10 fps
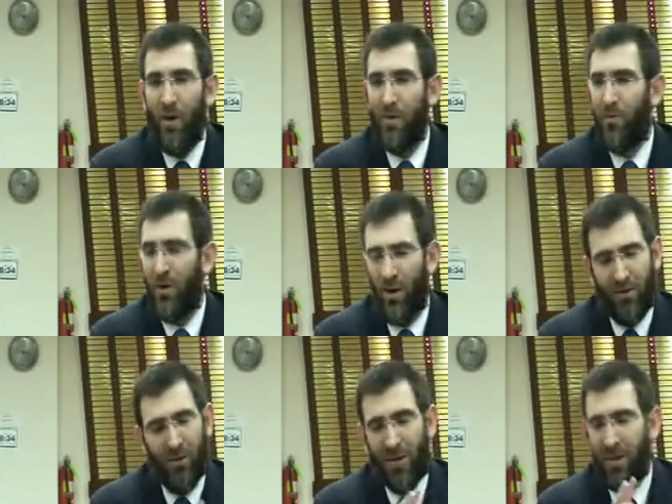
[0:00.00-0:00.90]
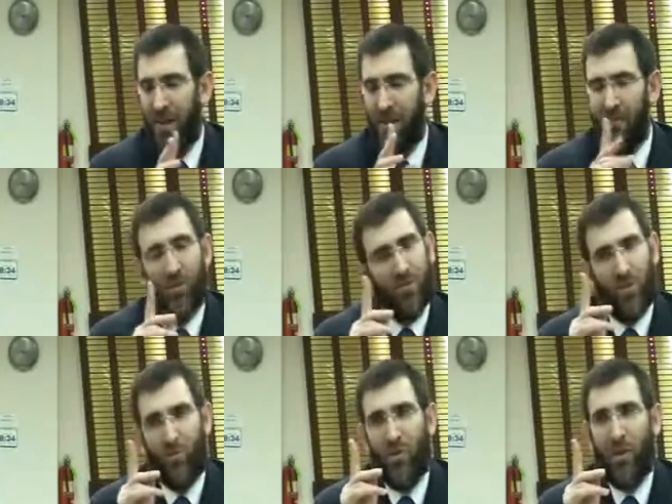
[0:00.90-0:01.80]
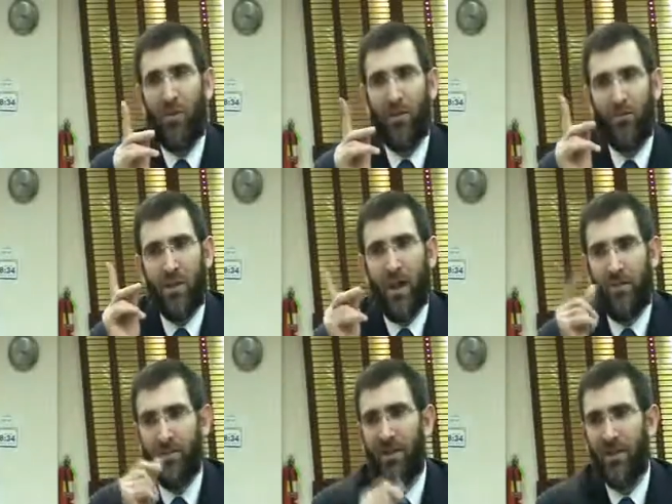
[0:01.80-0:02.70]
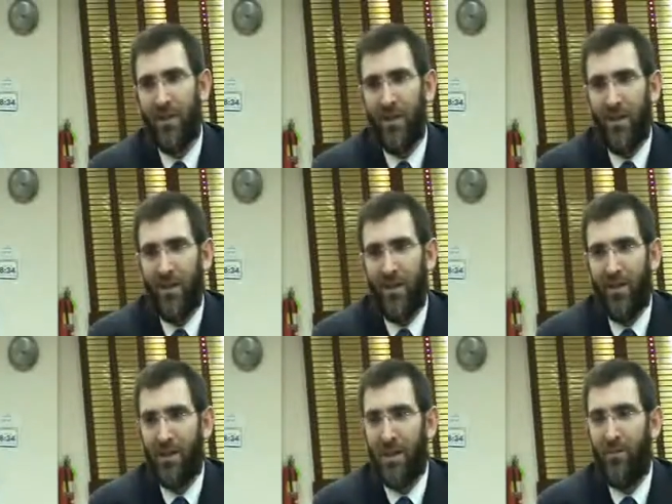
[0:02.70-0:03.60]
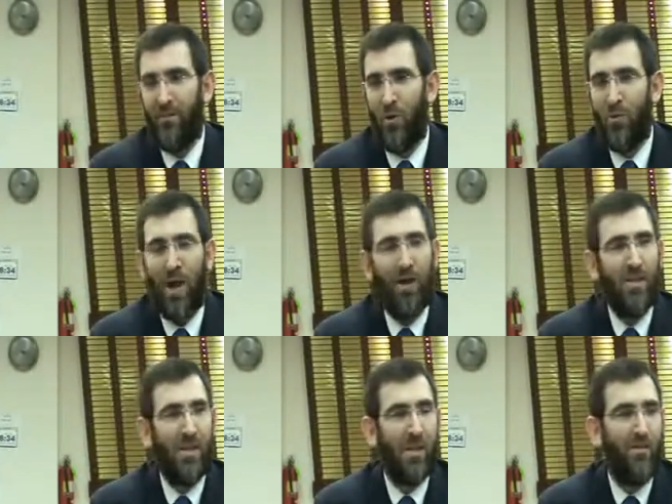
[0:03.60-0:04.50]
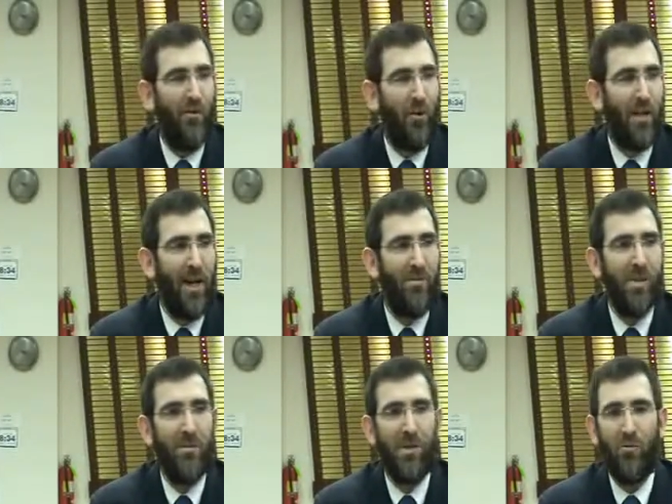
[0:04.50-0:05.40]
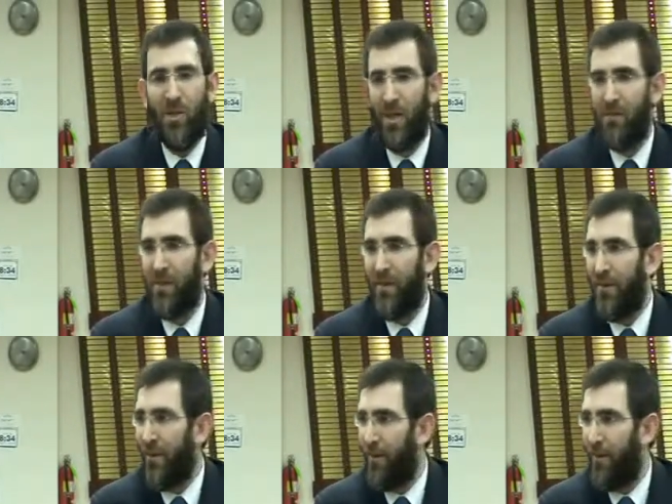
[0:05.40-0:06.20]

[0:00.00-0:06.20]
Why three? to is you, but three, think about it, three times. He doesn't come two times, he doesn't come four times, he comes three times.